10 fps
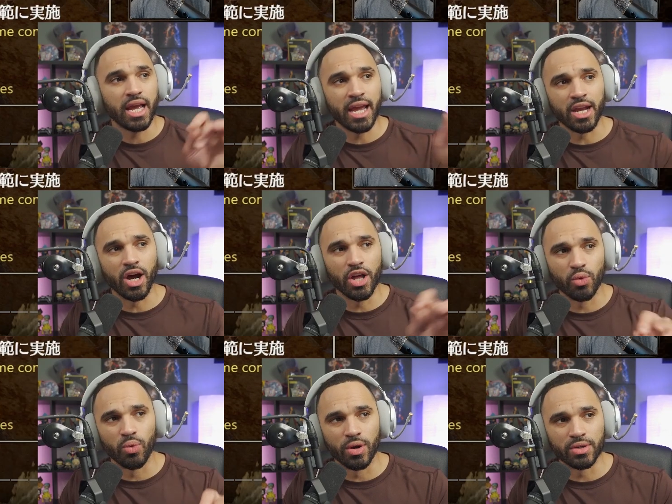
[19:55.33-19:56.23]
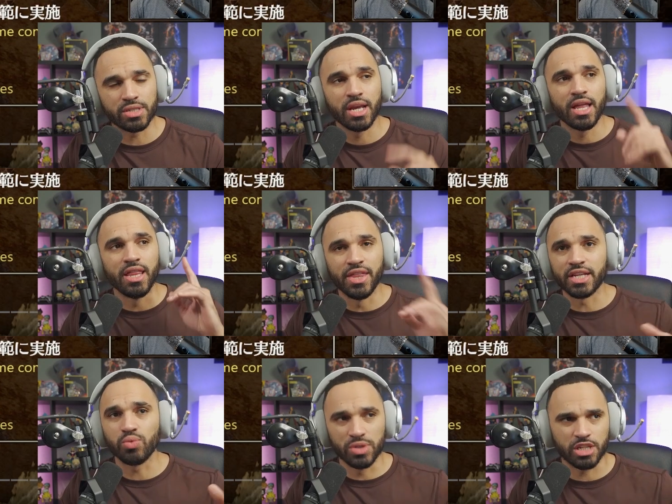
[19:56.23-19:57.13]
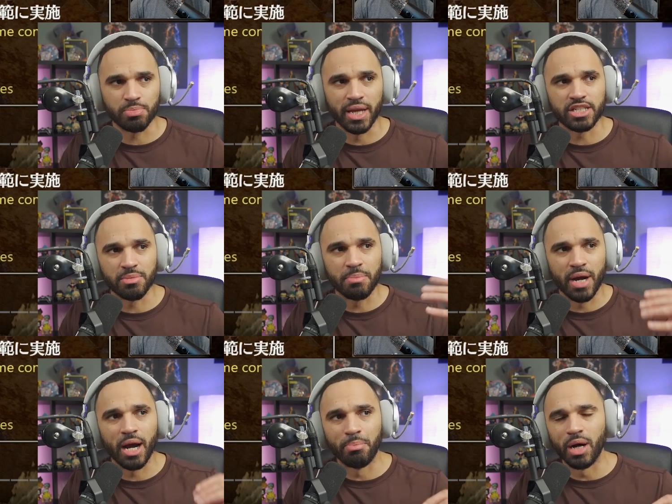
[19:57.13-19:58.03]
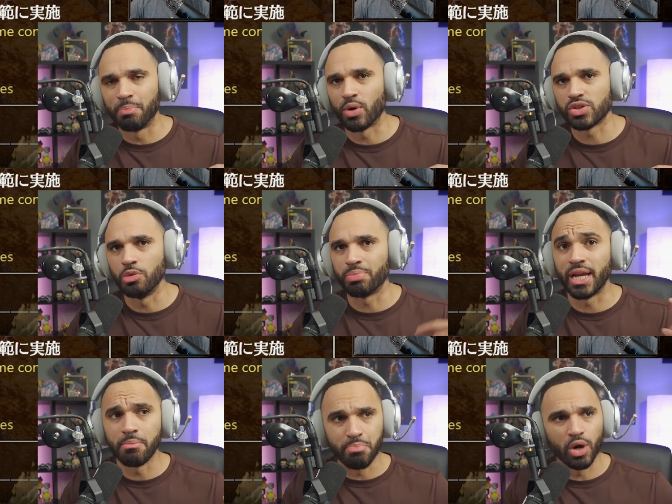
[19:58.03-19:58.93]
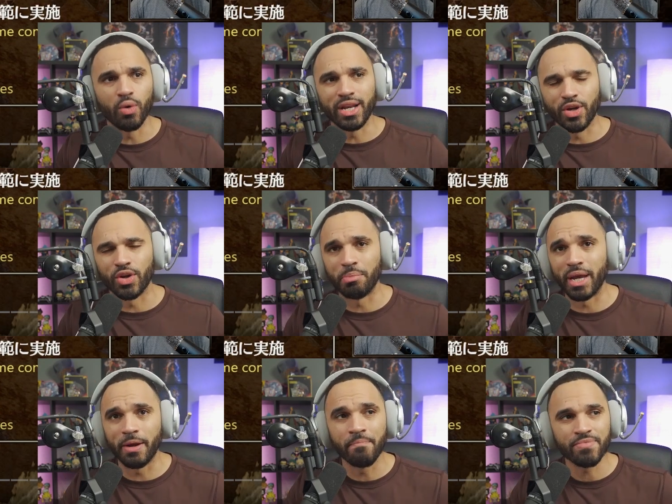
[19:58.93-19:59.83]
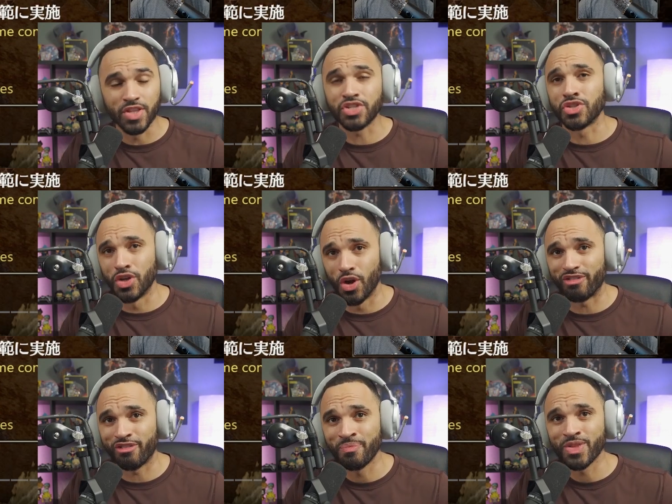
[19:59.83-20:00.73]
In other words, this was explained to me by a person who played Bo during the beta. This is a nerf.